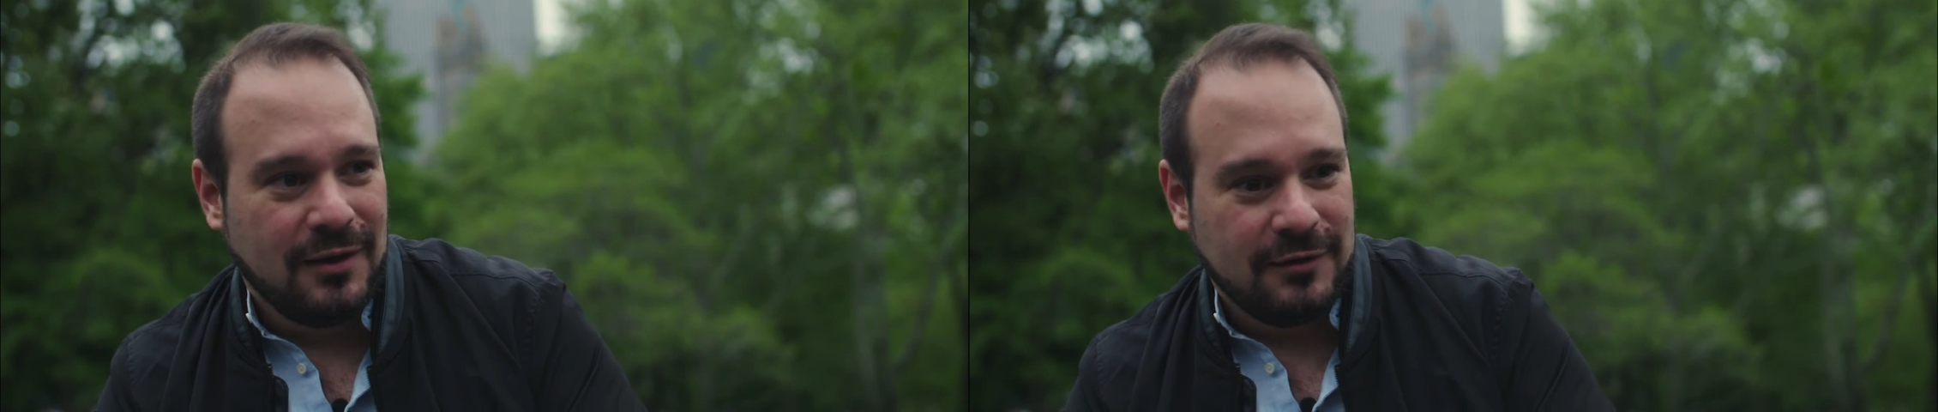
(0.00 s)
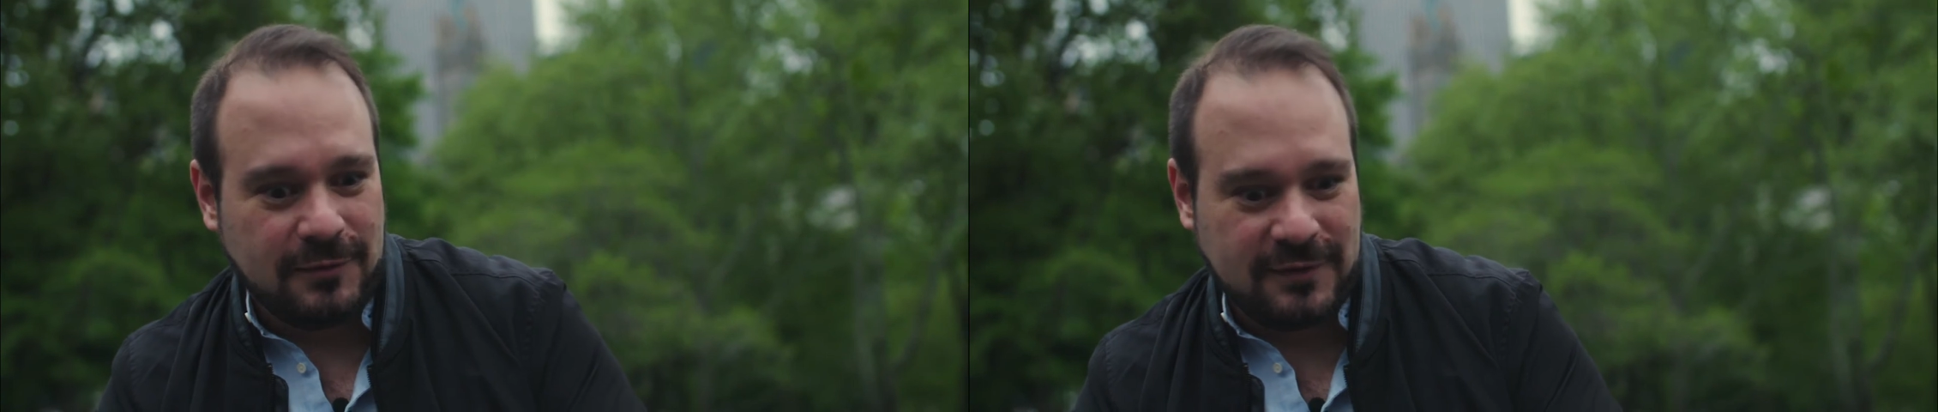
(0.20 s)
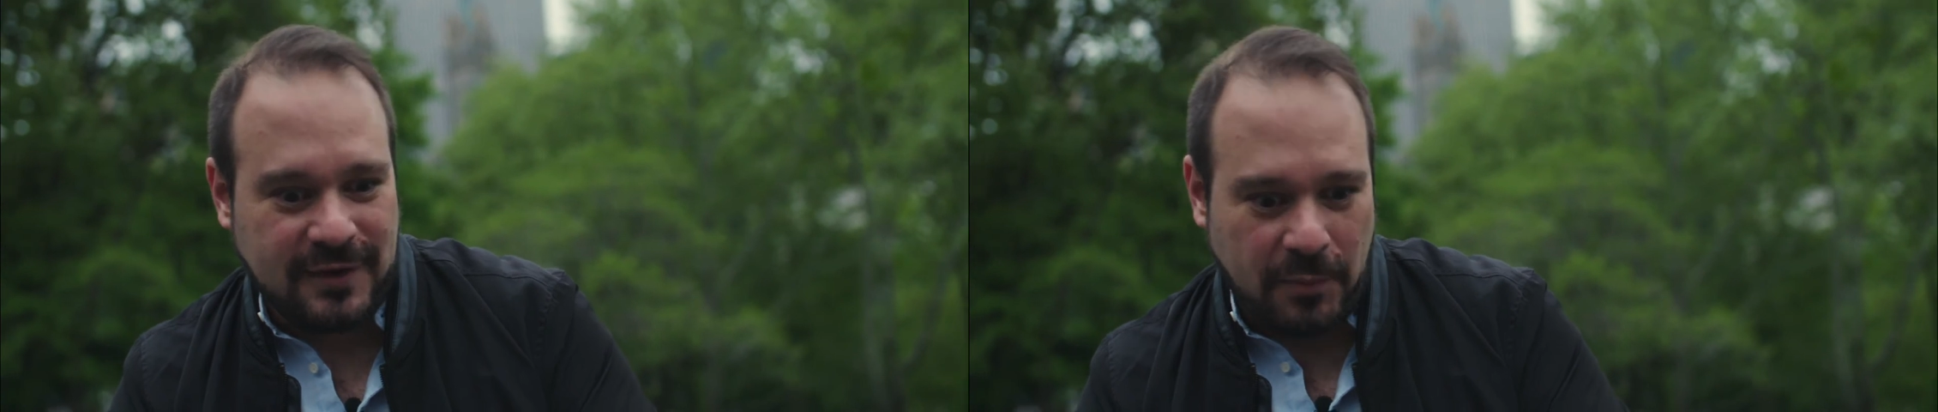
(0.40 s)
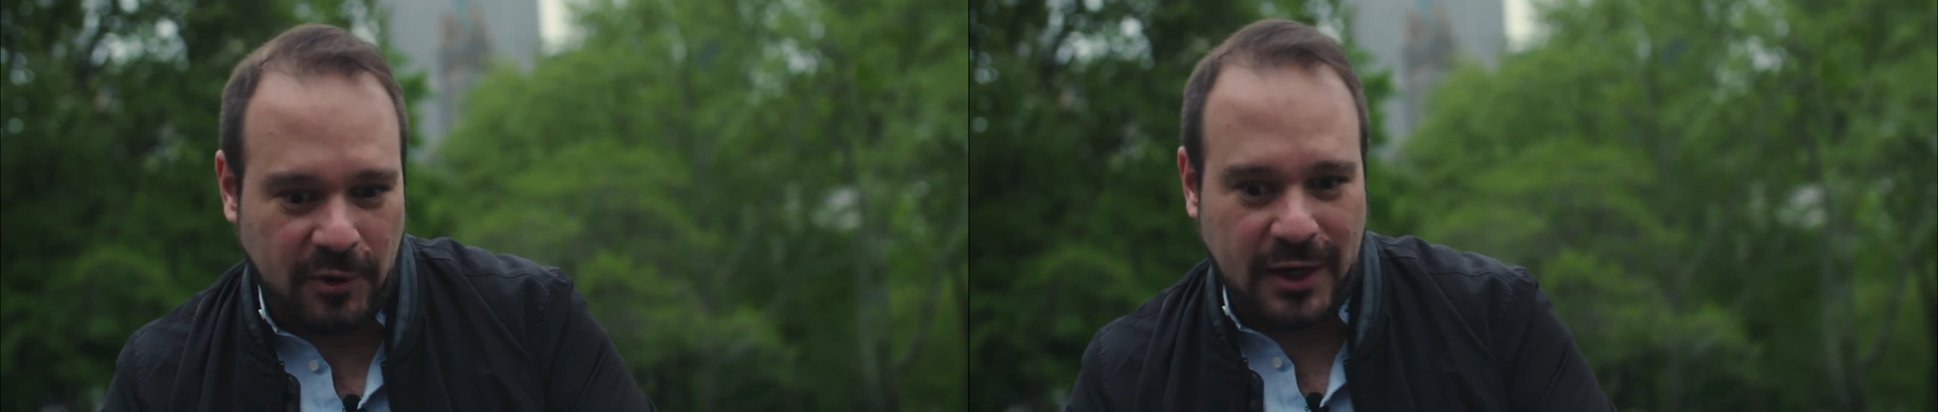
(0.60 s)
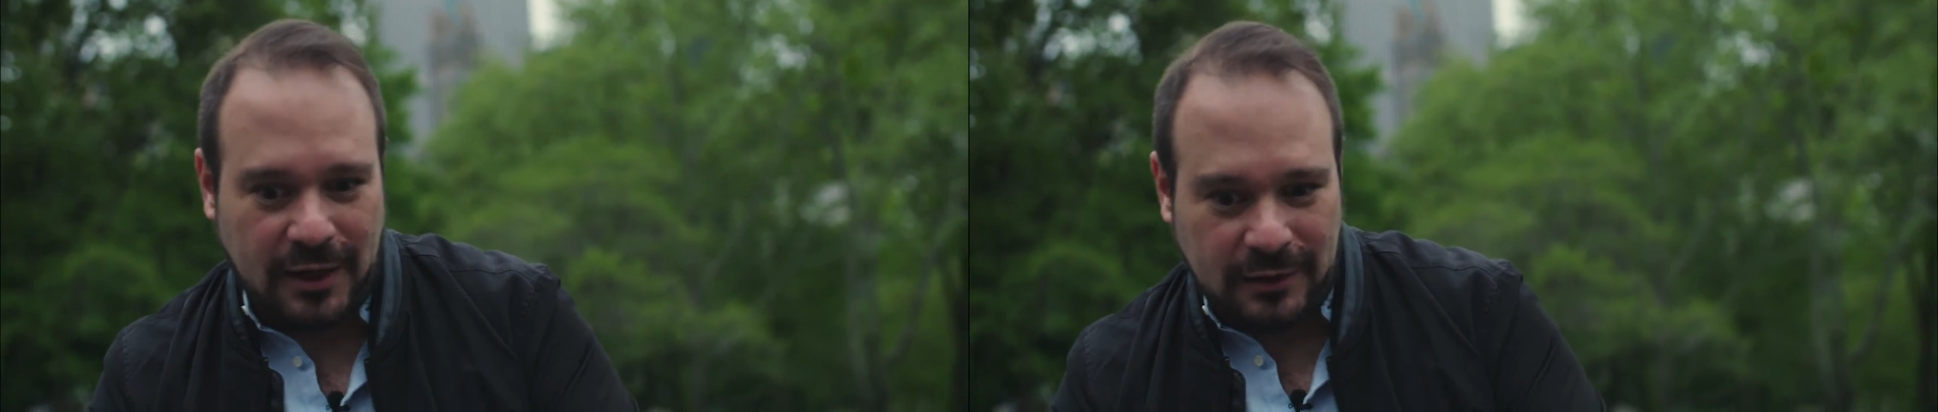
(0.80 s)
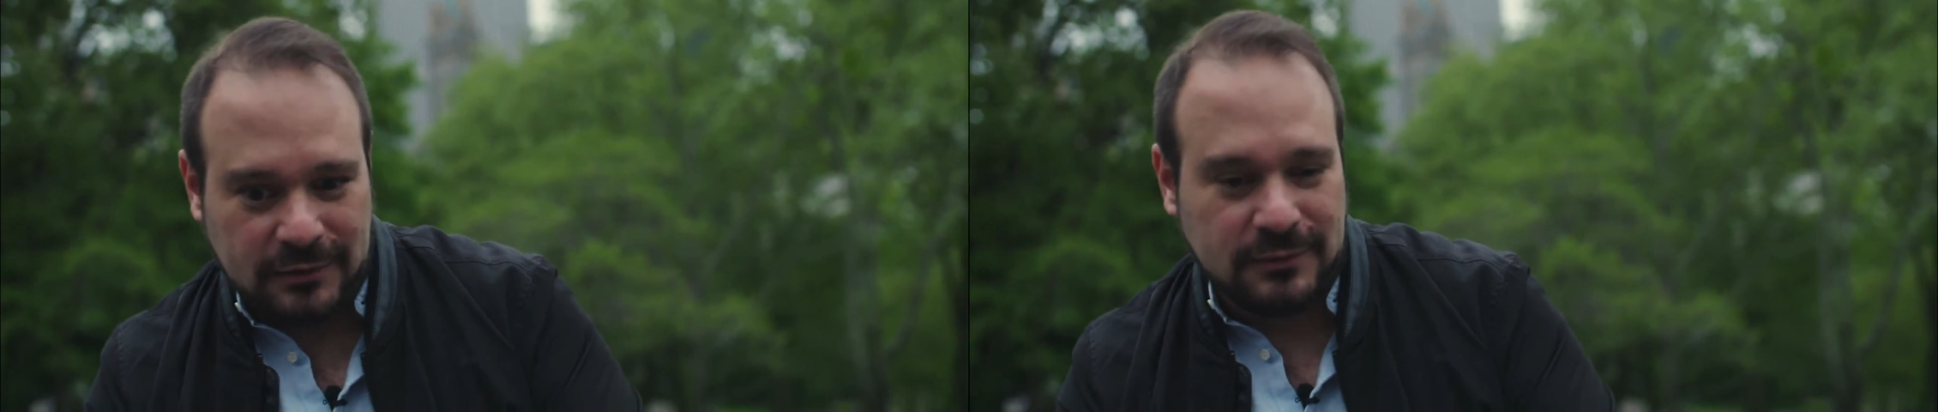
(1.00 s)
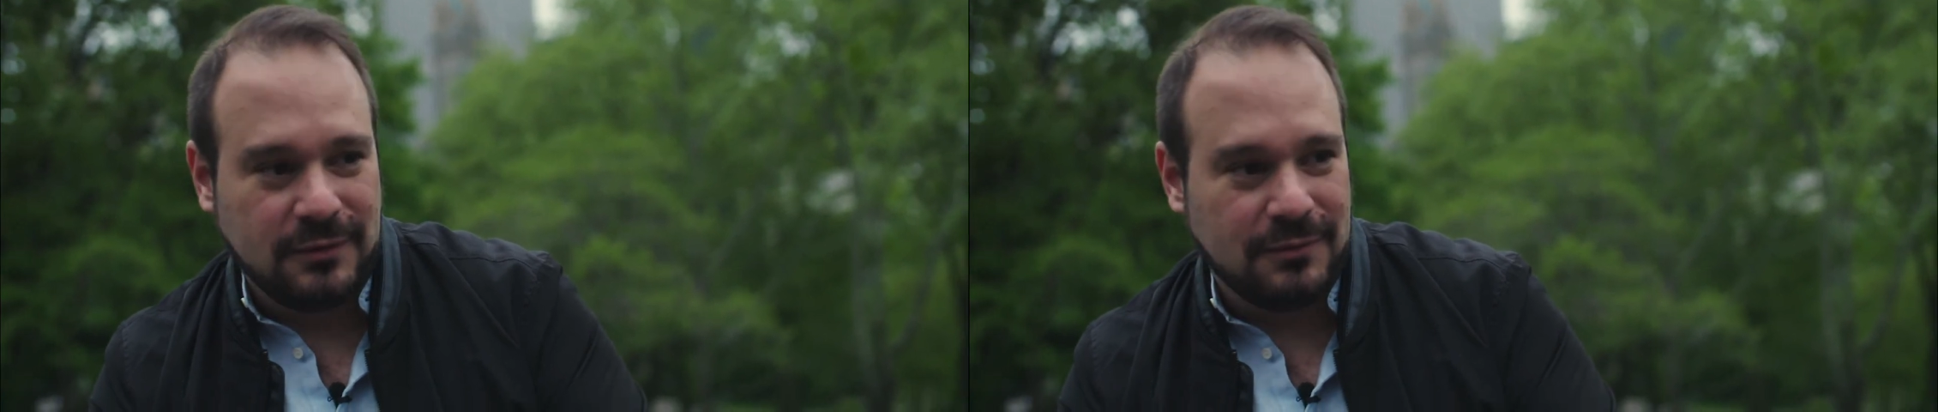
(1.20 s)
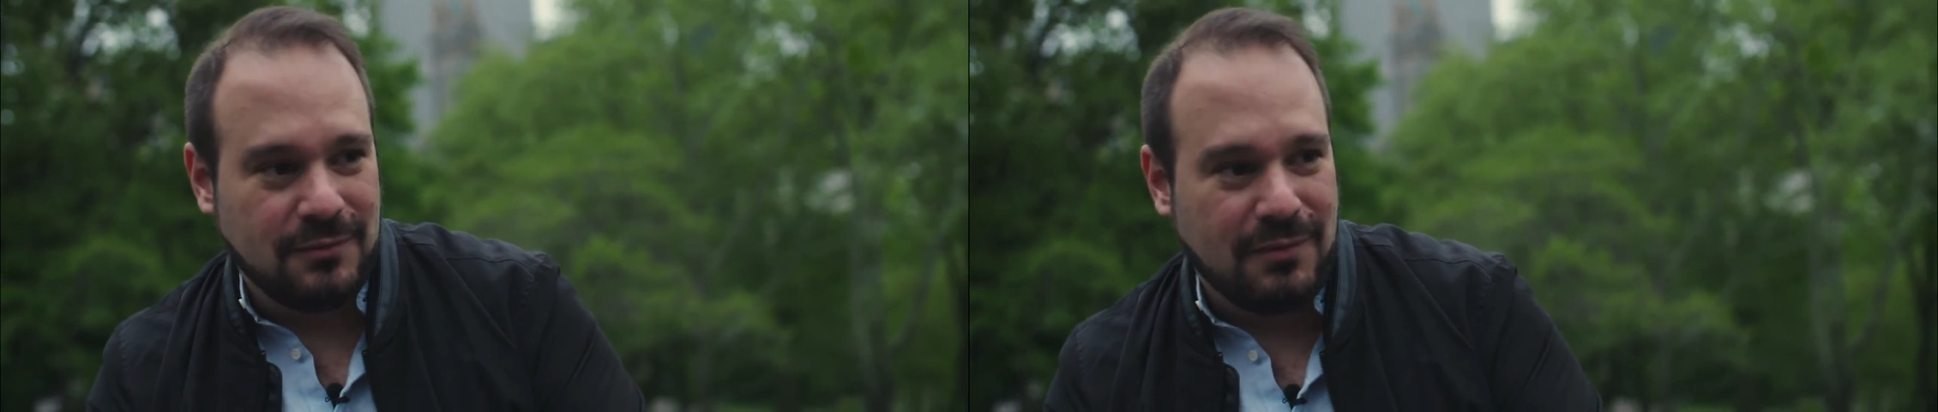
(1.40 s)
separating
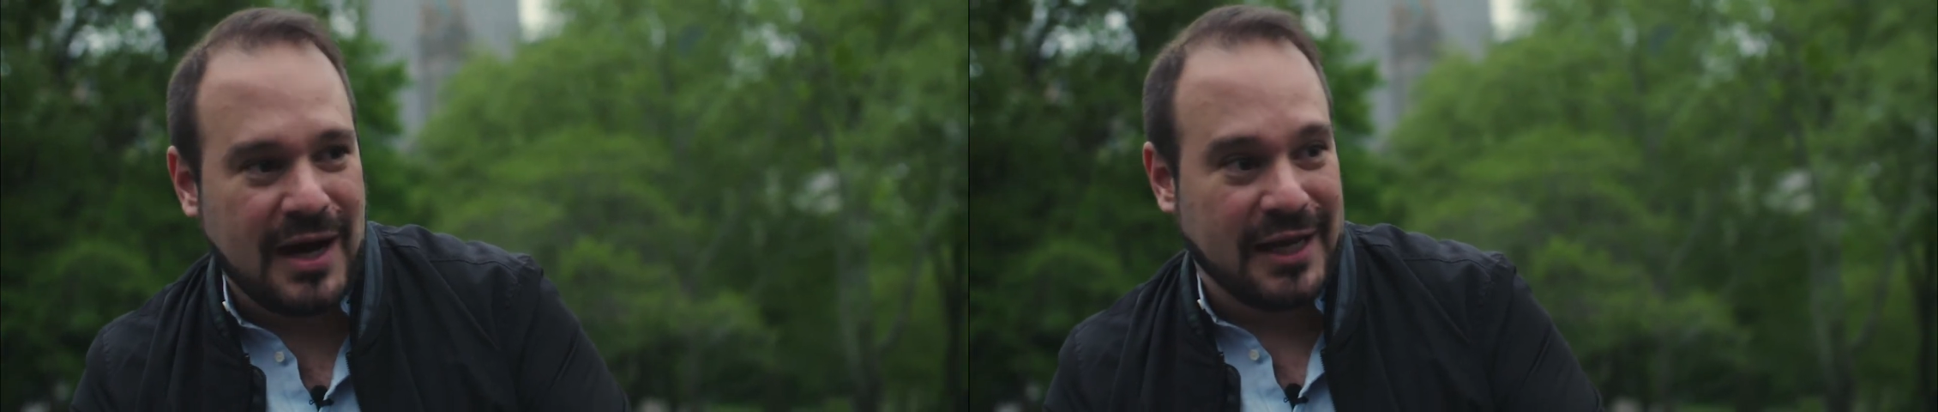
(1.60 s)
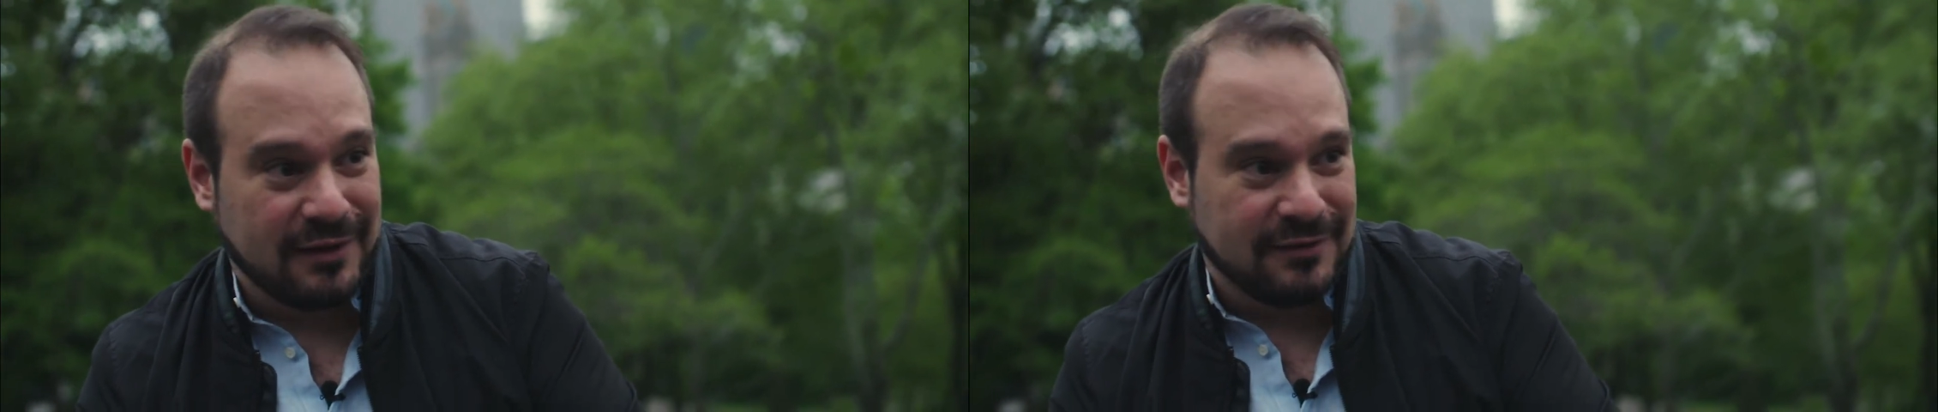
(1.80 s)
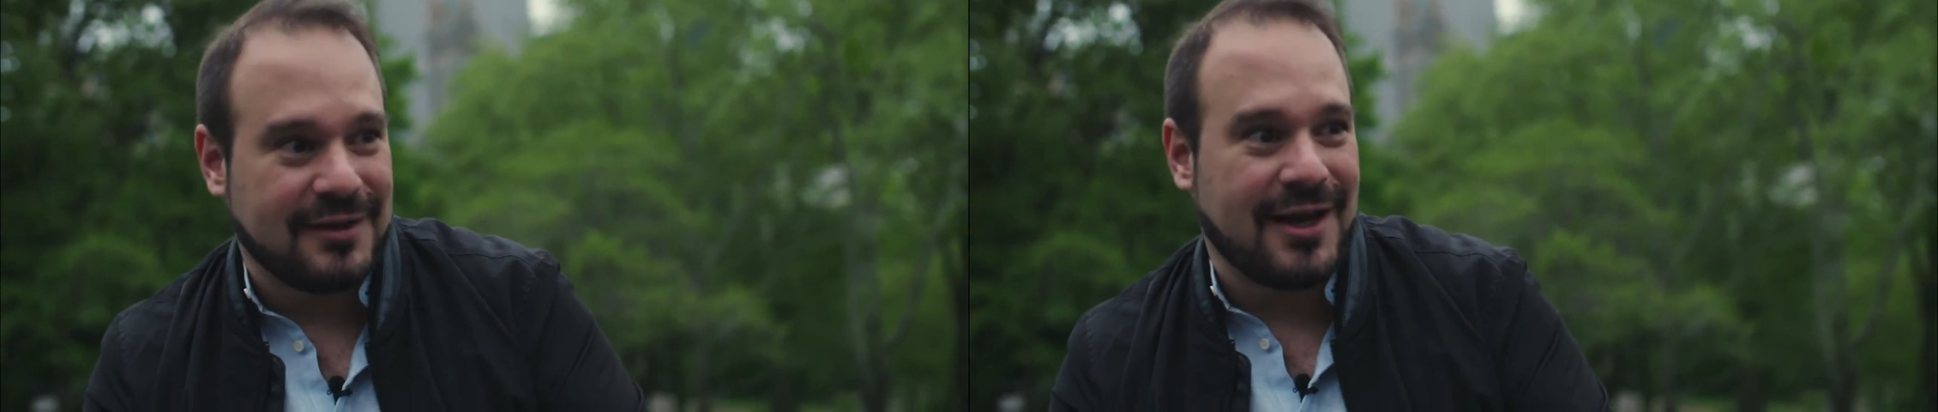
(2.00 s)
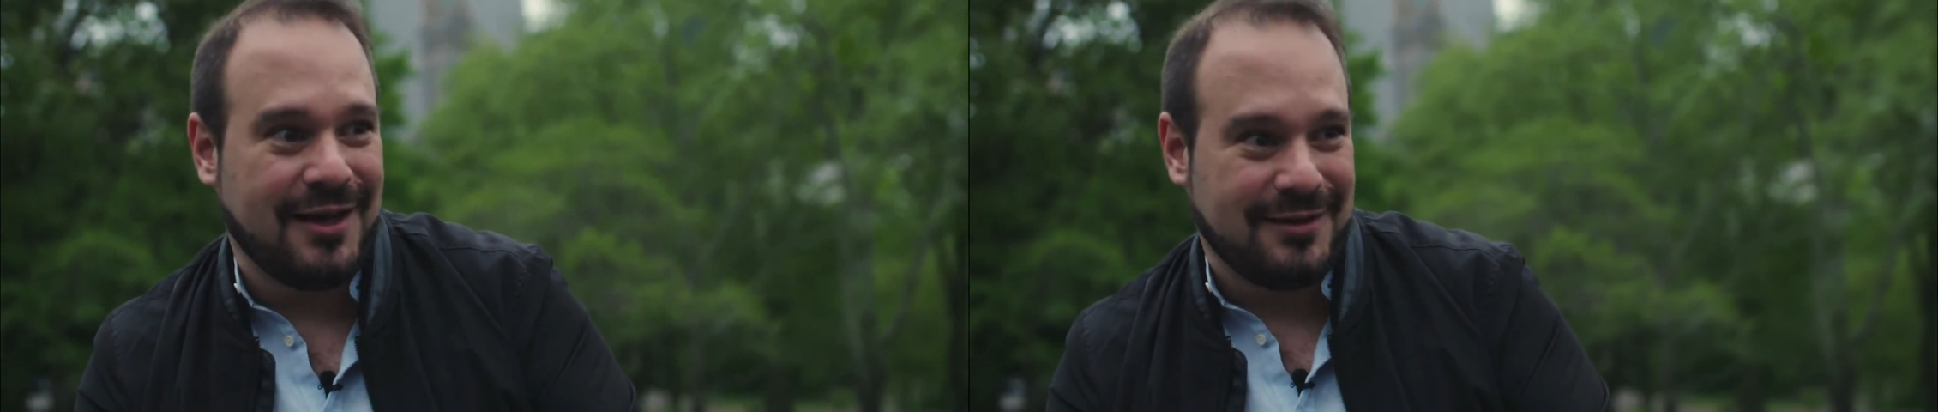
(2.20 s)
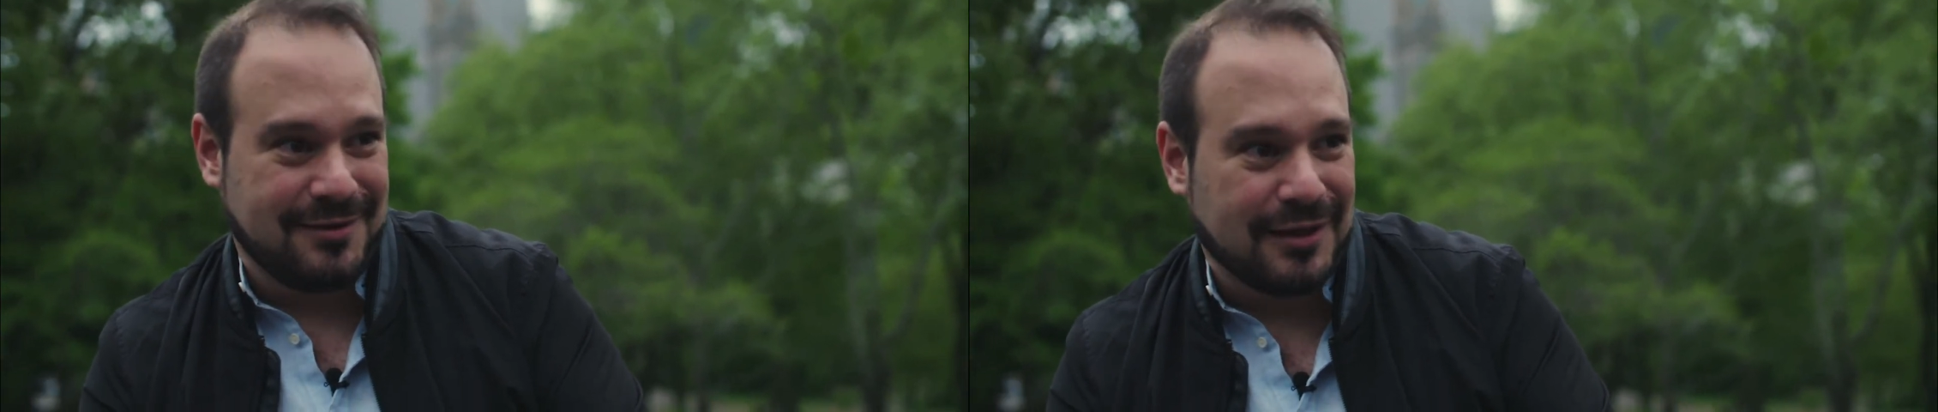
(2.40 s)
money and state,